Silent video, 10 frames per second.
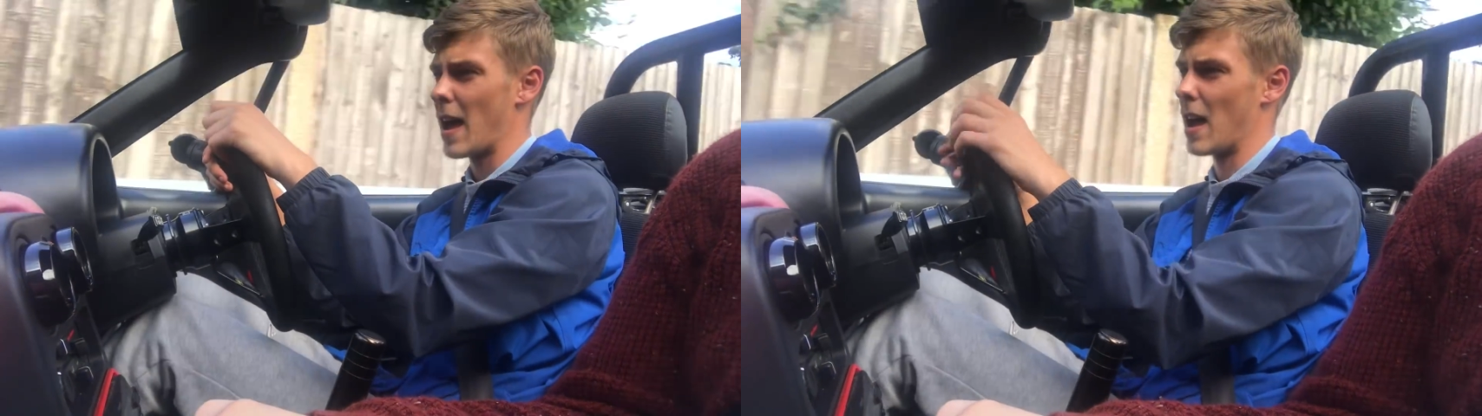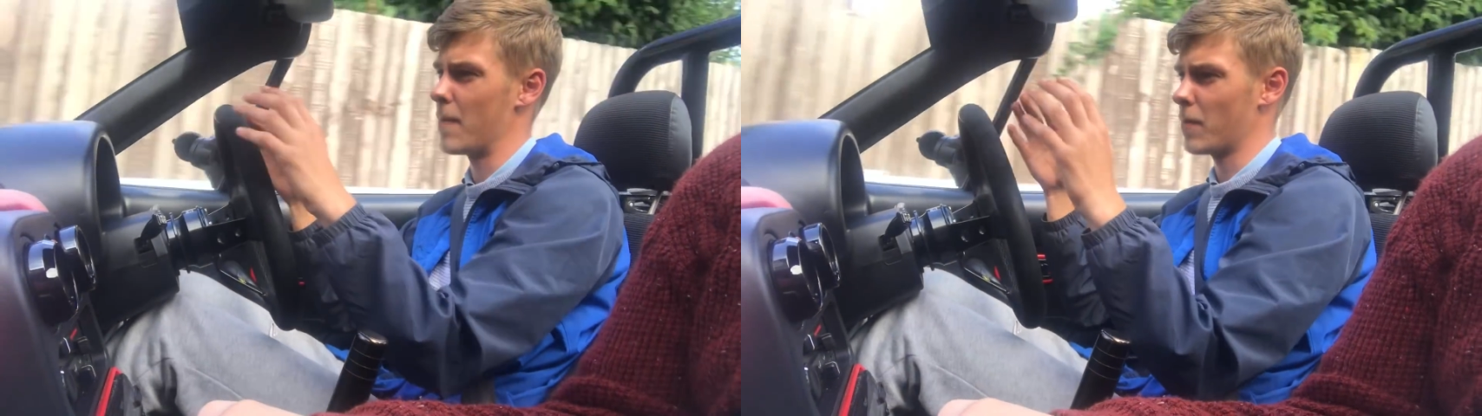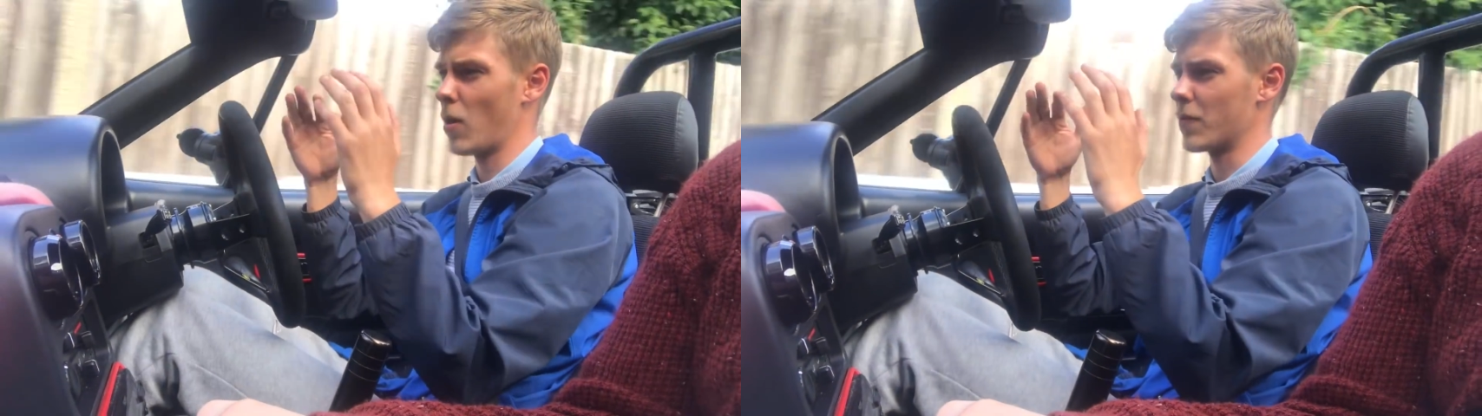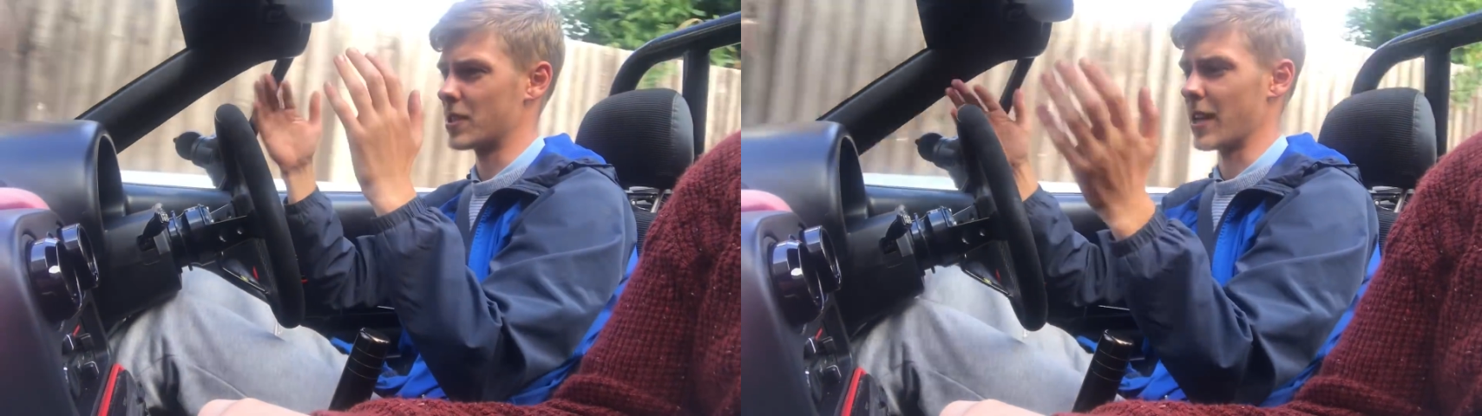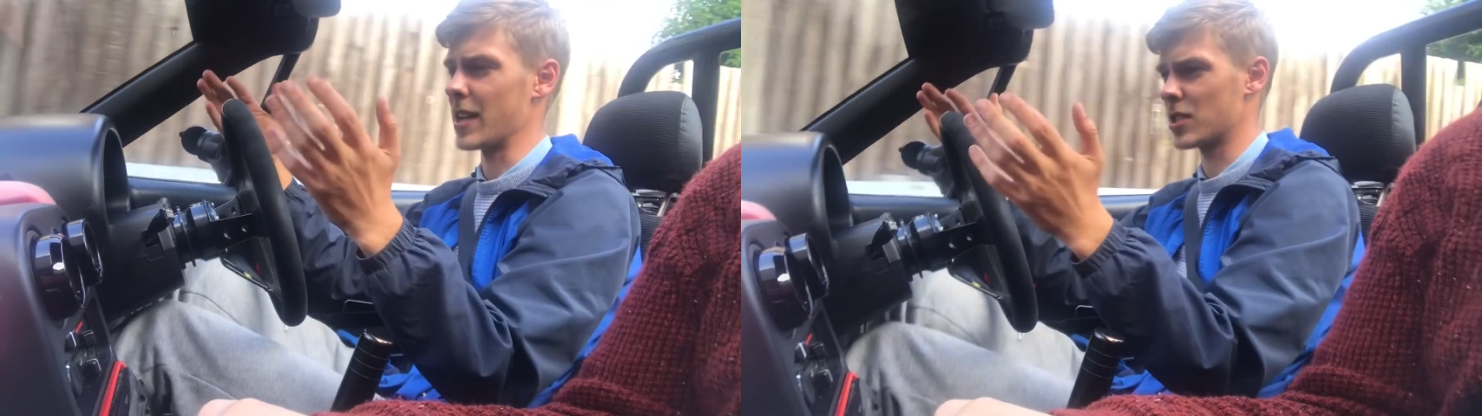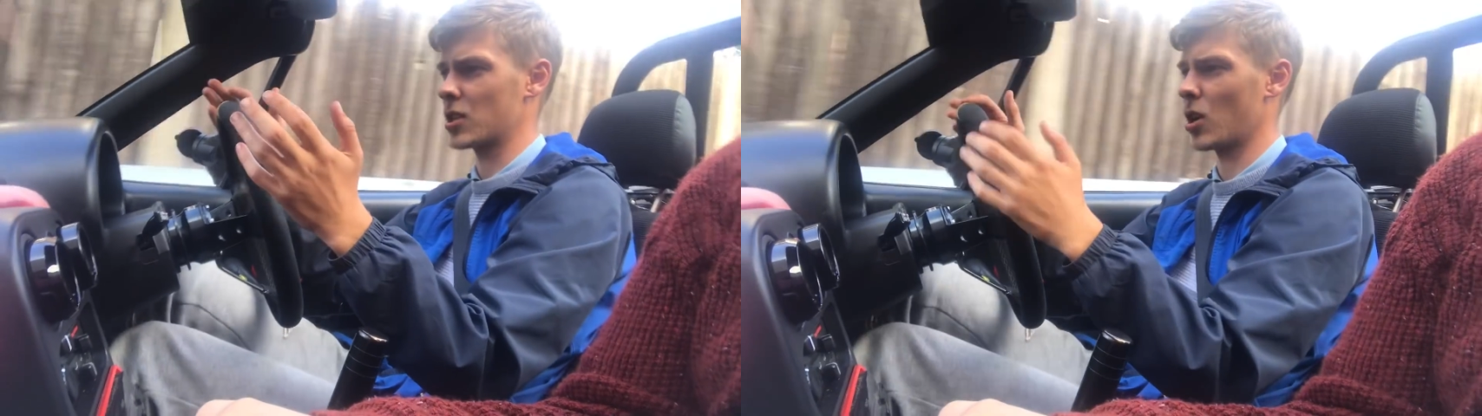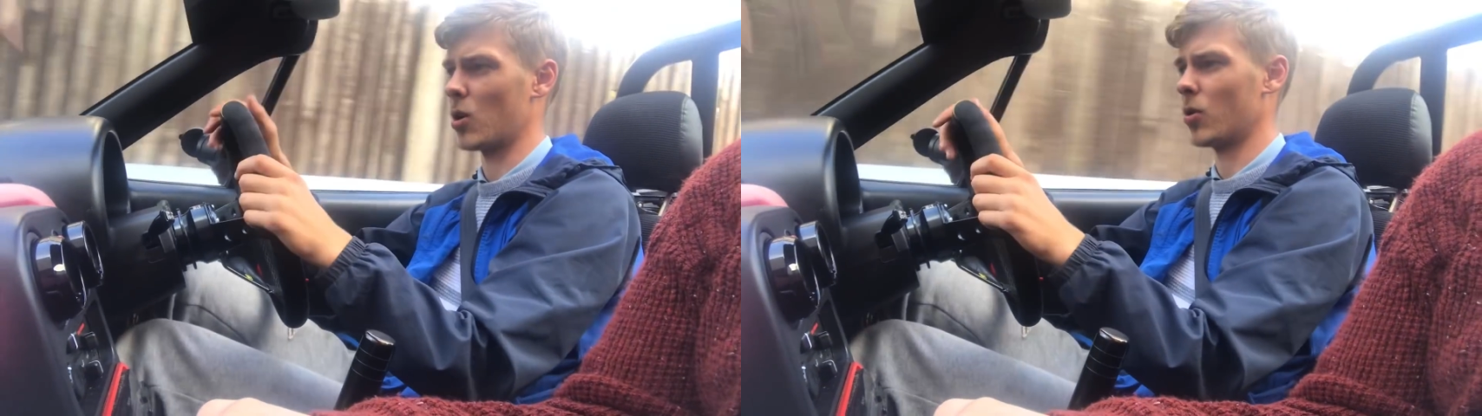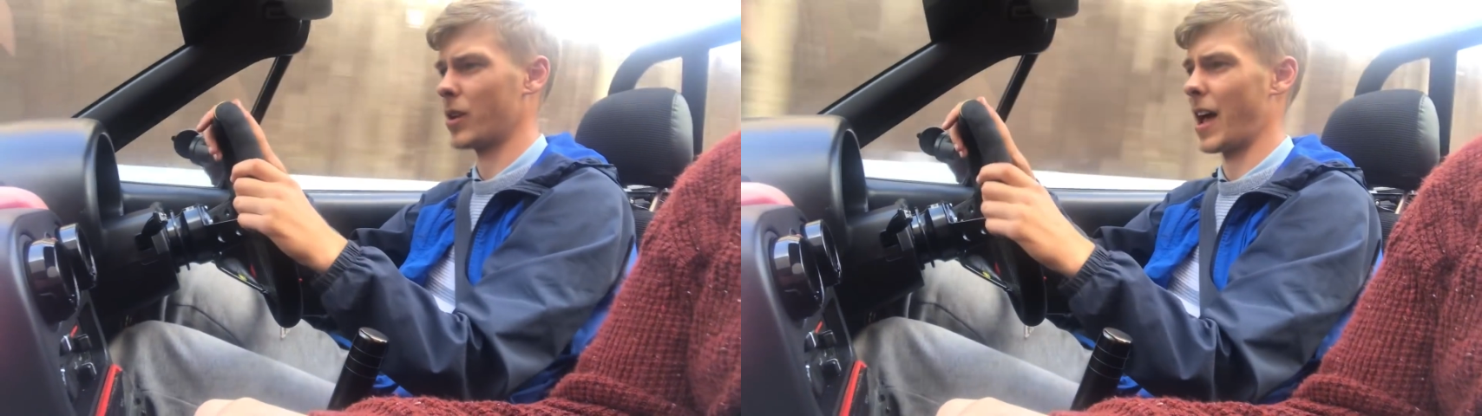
Obviously intercooled,